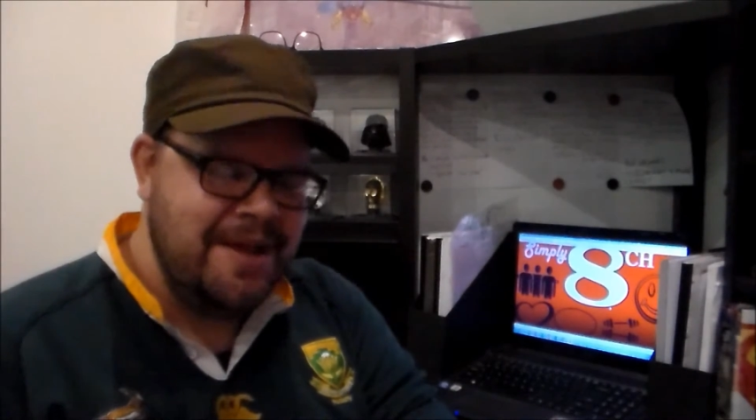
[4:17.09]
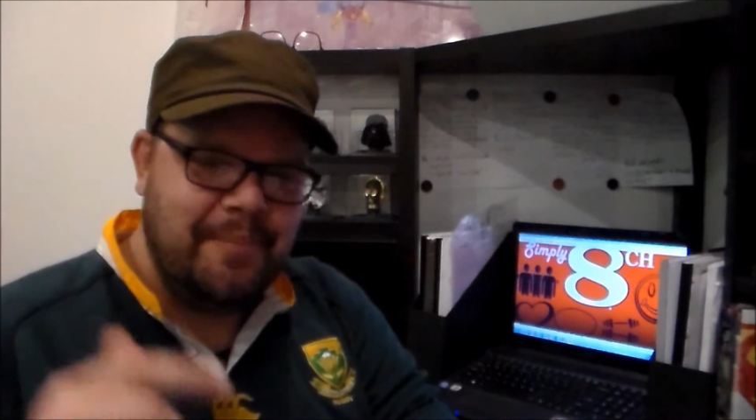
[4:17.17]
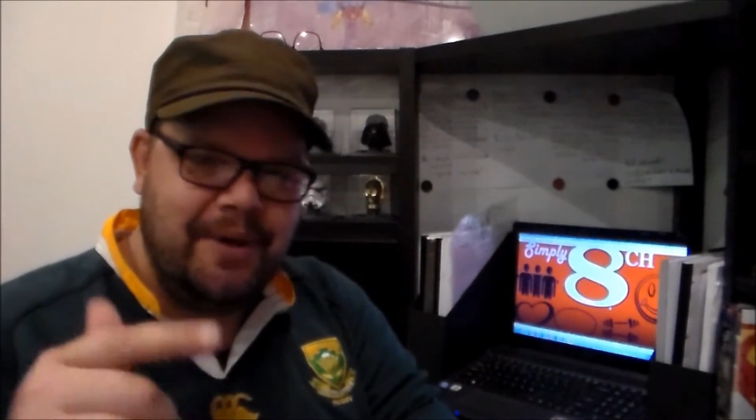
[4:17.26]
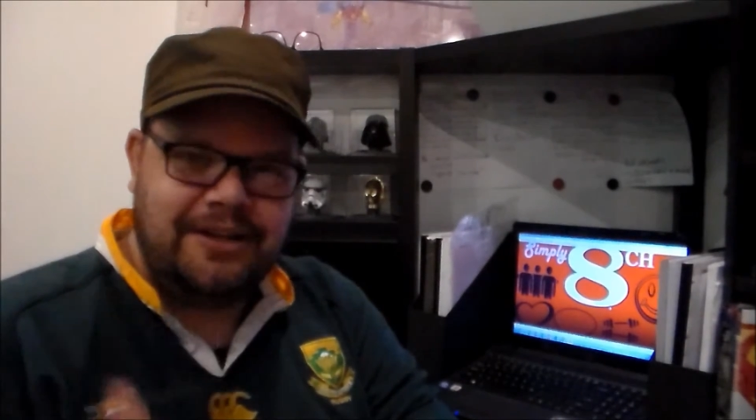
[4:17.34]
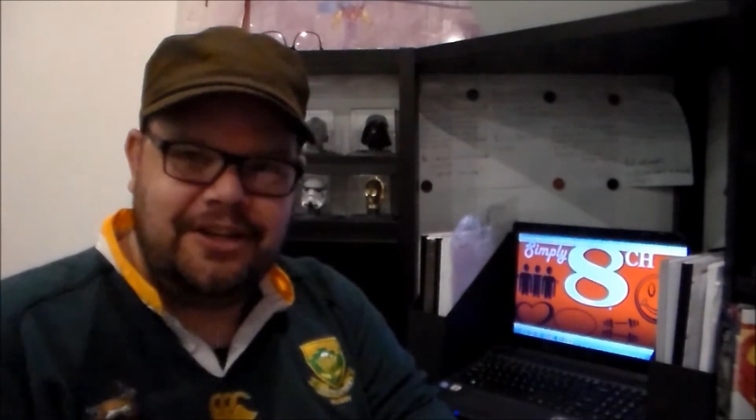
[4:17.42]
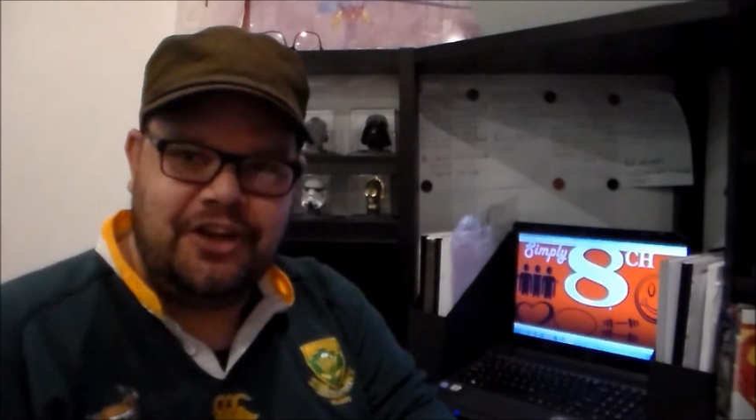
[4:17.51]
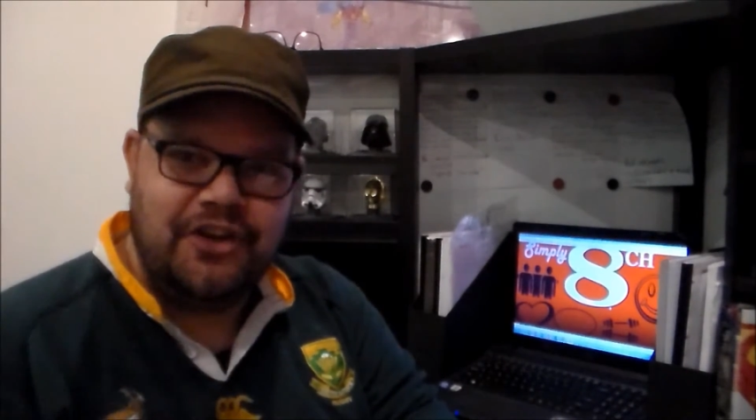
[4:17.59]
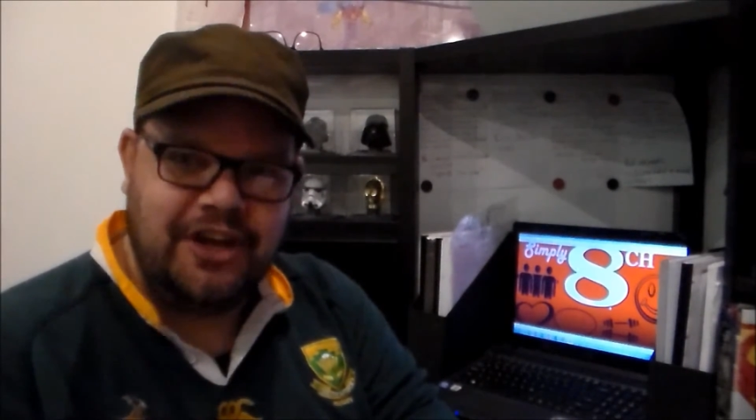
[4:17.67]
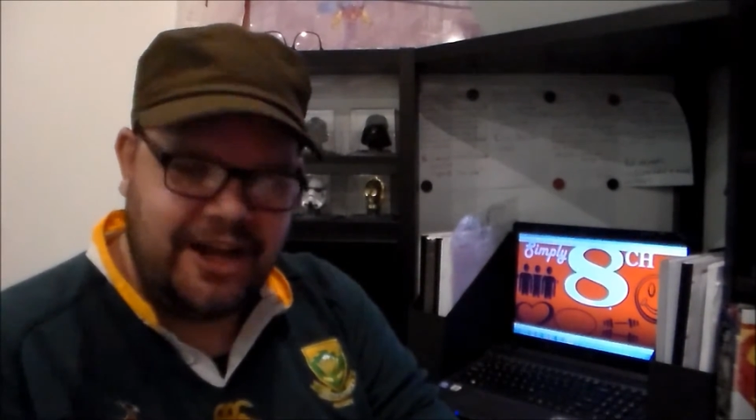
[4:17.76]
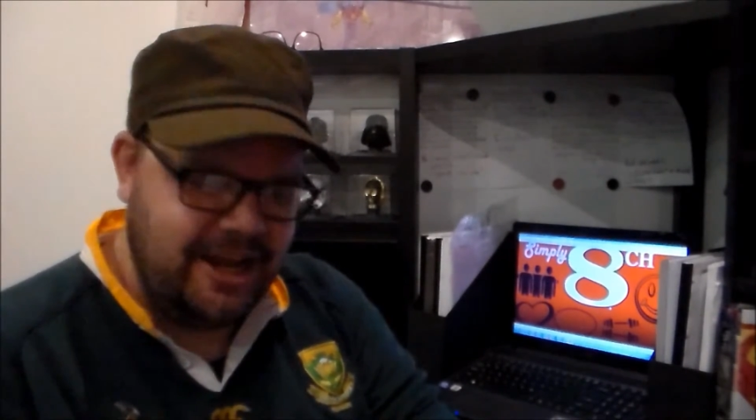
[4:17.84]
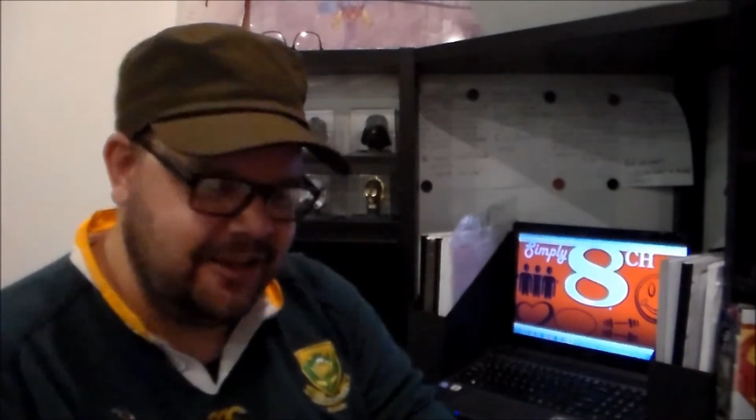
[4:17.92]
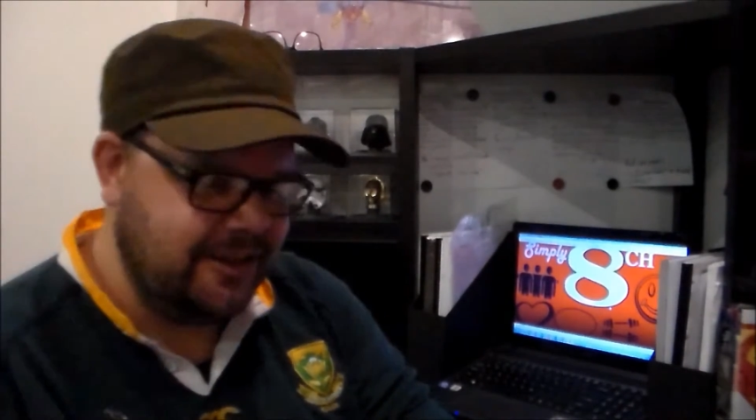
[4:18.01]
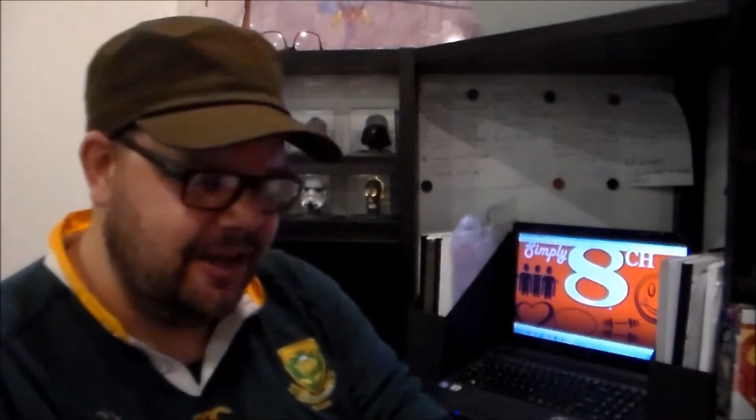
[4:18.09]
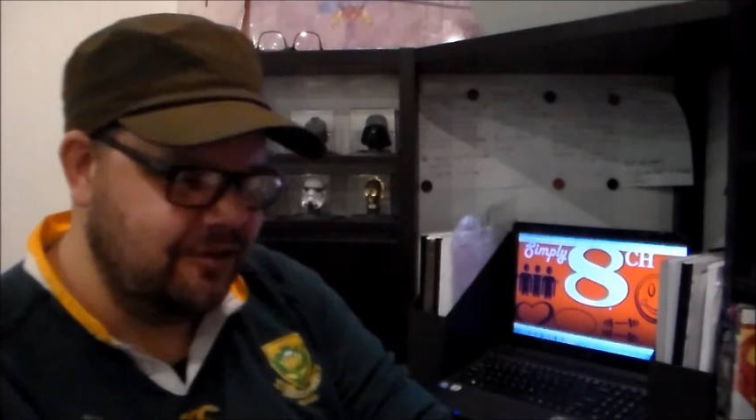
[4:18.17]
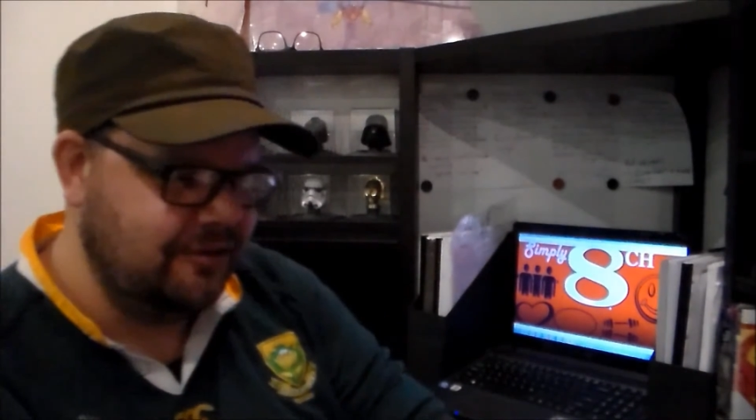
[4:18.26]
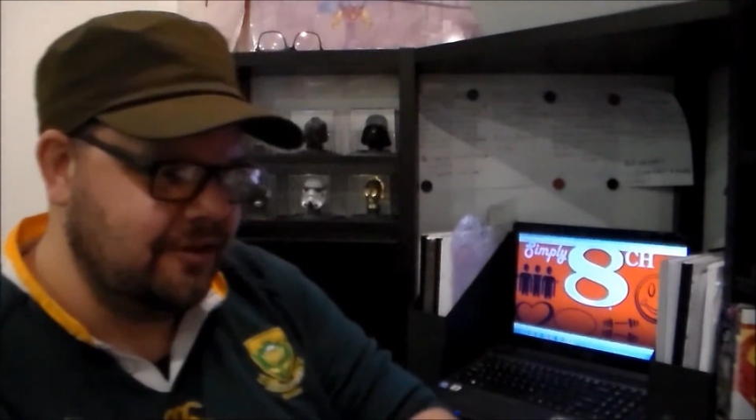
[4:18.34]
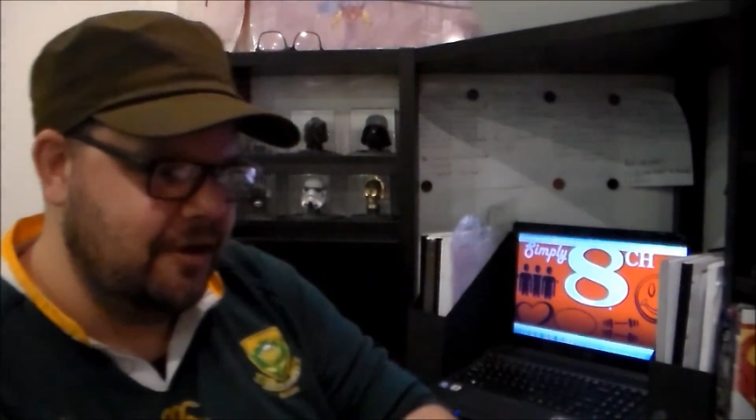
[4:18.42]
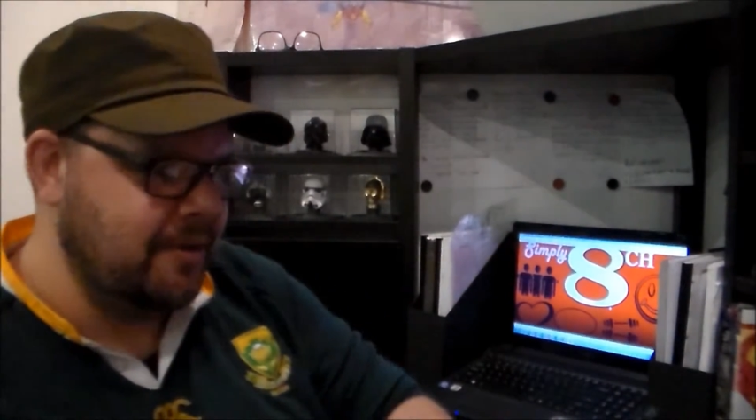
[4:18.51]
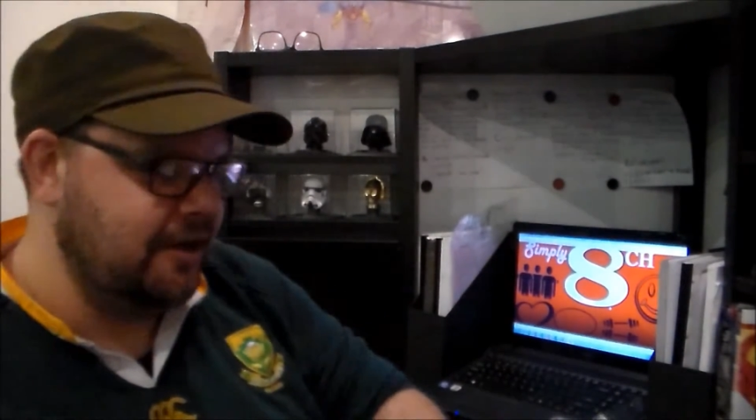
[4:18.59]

But Nico, again, thank you so